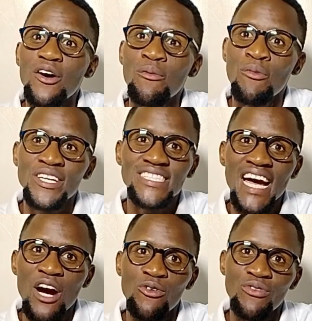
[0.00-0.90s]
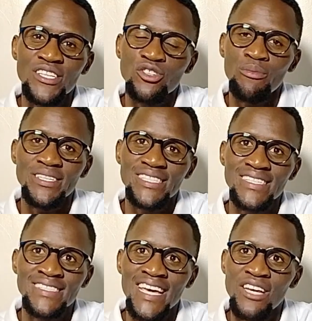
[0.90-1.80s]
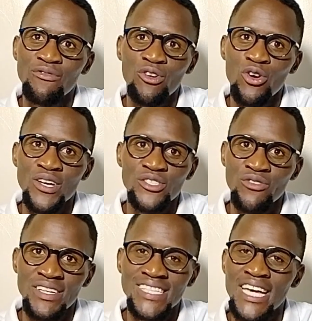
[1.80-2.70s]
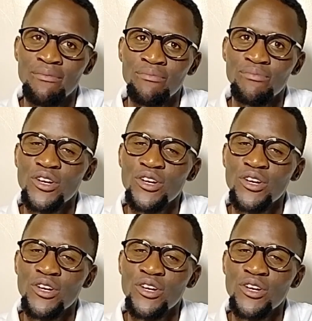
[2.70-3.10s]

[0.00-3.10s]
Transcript: Monitor how fast competitors gain followers over time.